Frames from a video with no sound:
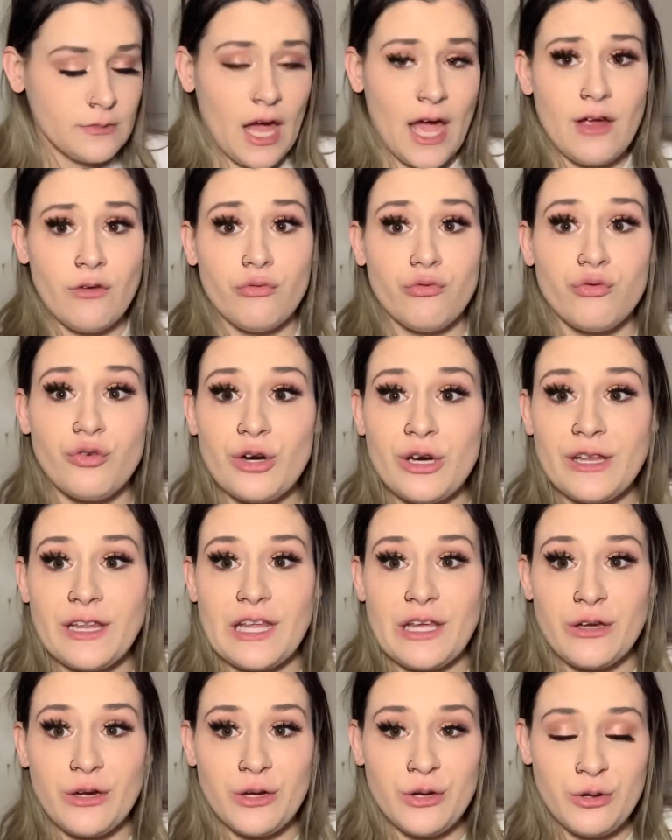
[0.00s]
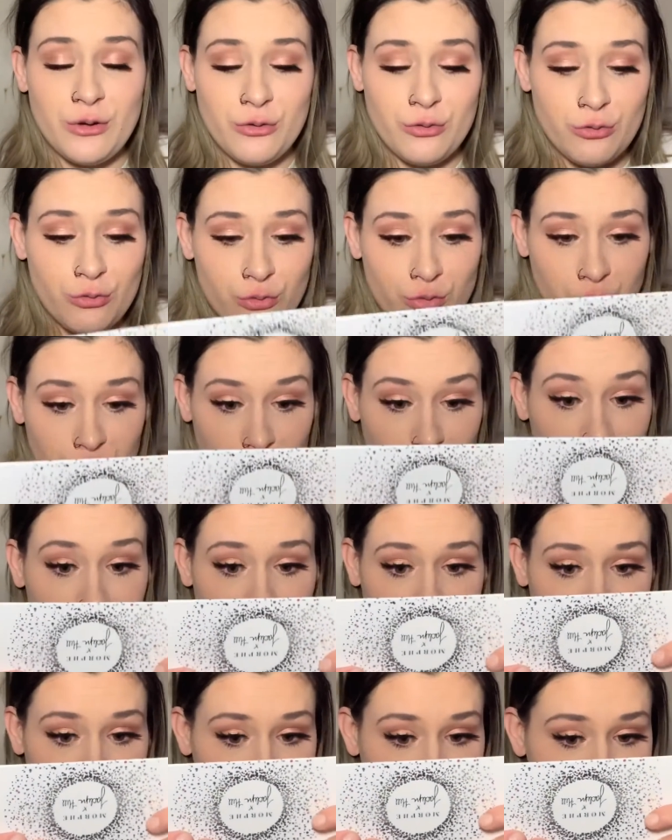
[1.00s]
I really
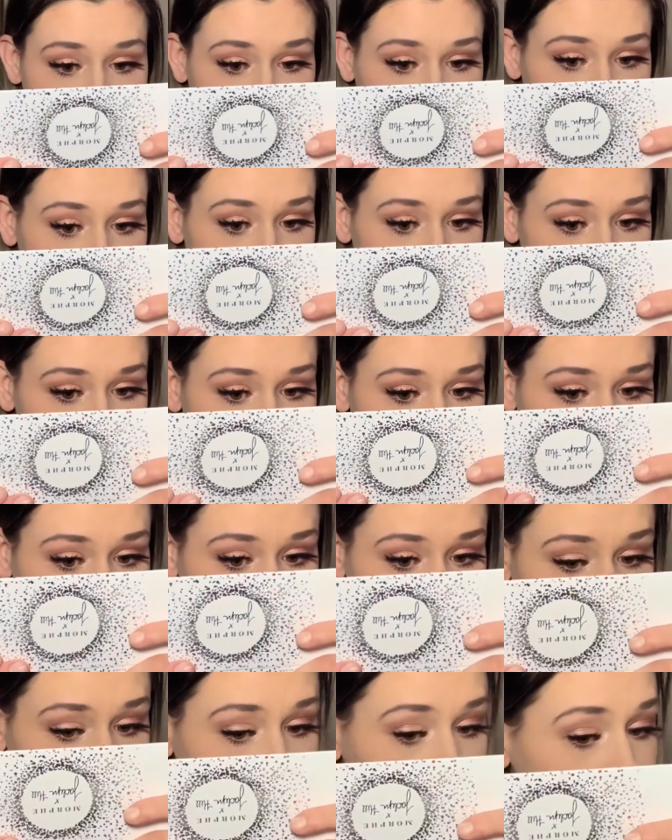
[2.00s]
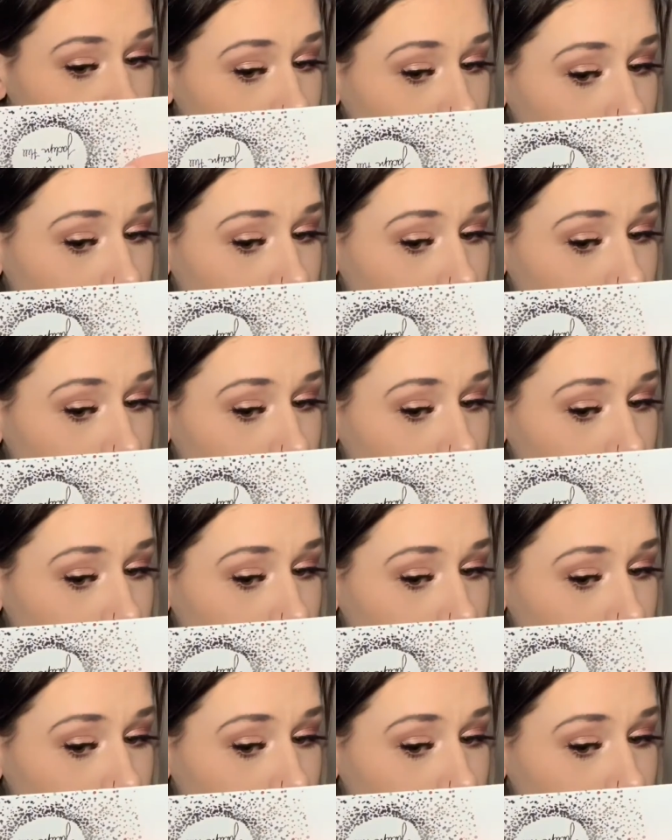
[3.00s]
like this foundation.